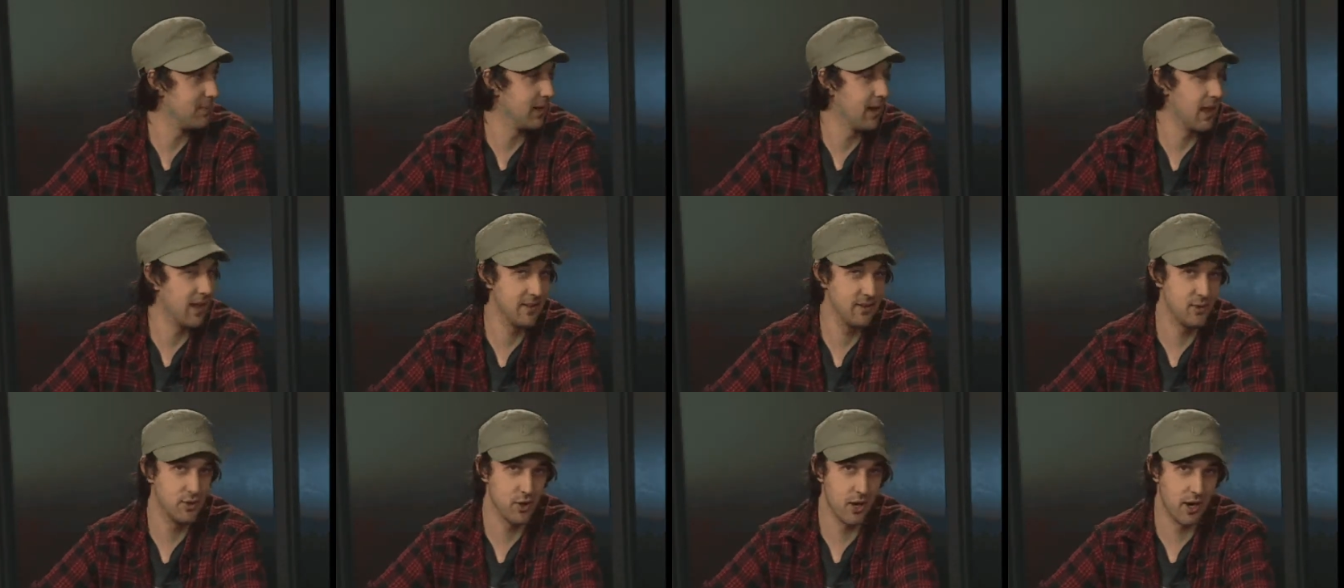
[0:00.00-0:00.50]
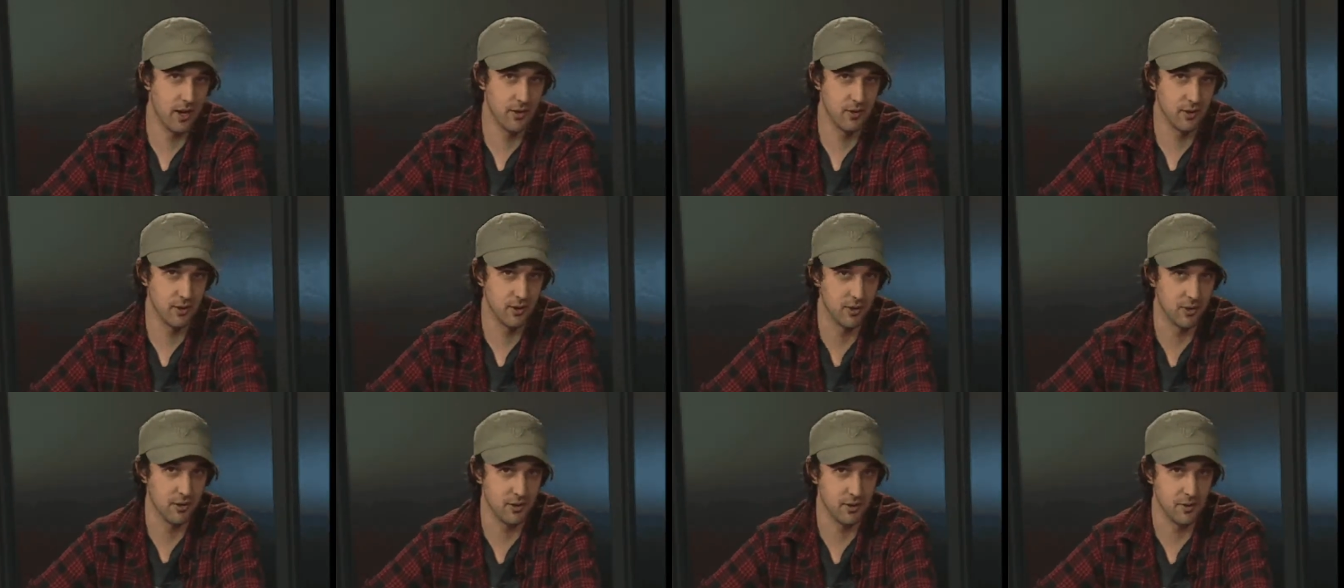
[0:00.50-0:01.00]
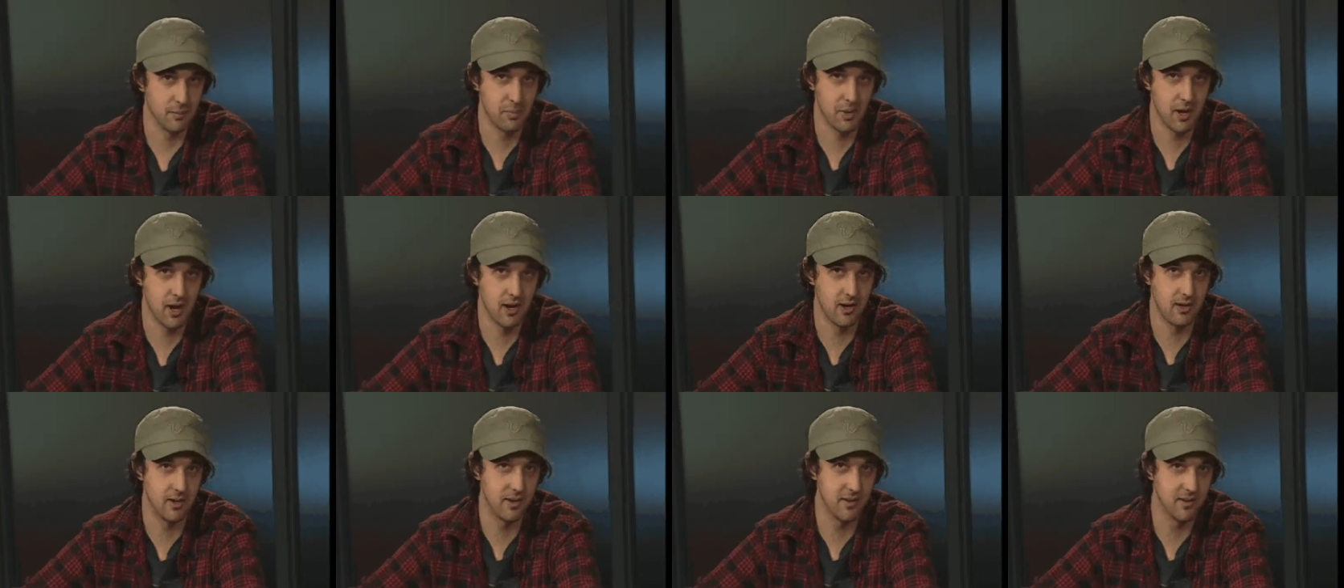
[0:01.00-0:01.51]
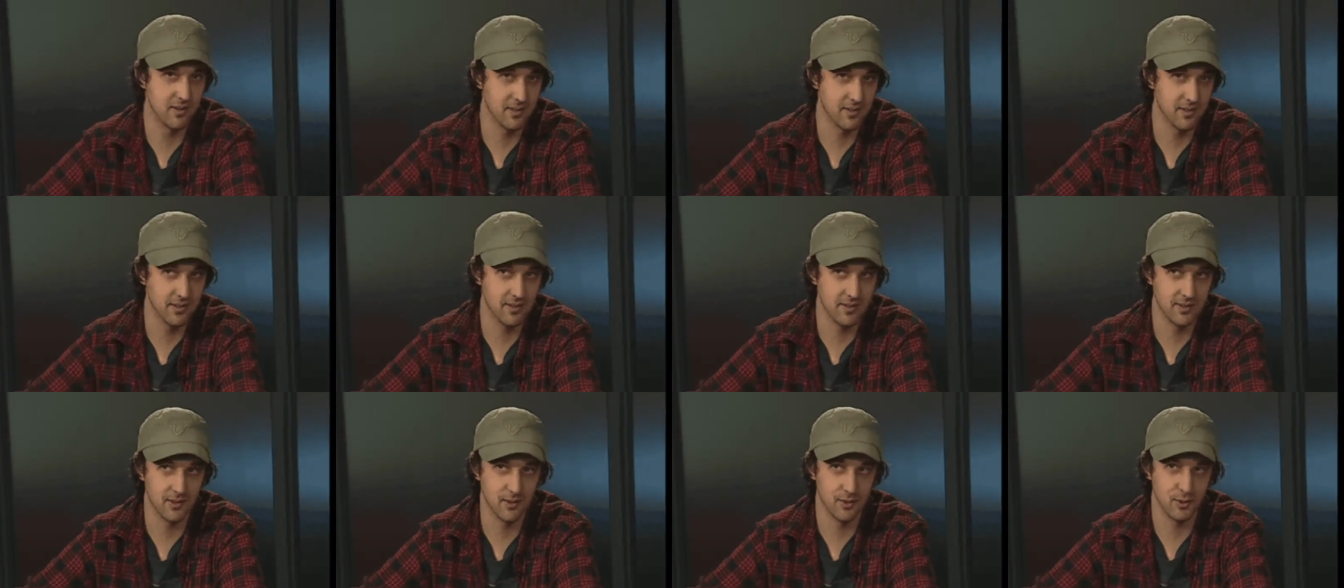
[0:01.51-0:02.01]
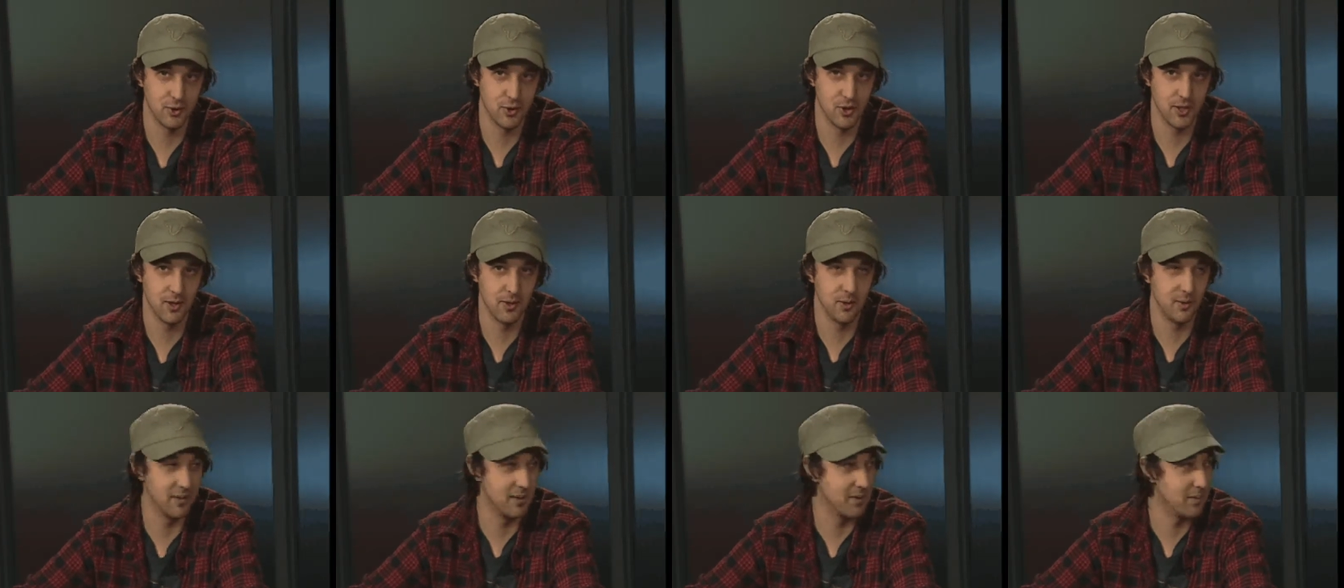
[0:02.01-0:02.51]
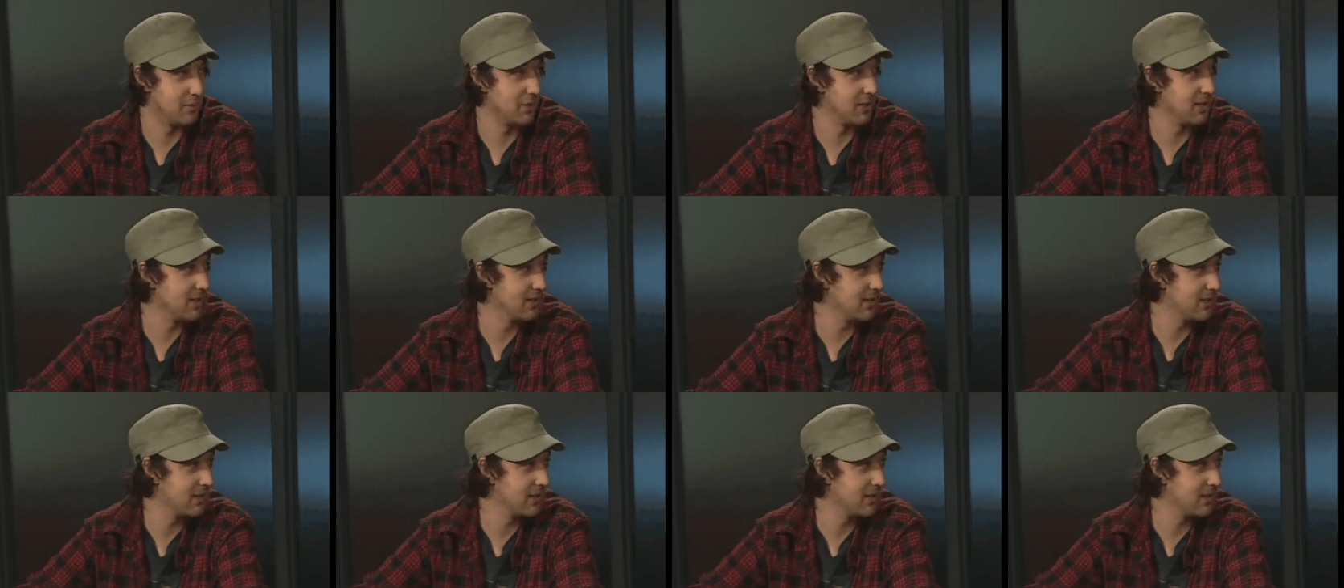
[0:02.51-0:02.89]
Last year I took her to Paris, so she owes me.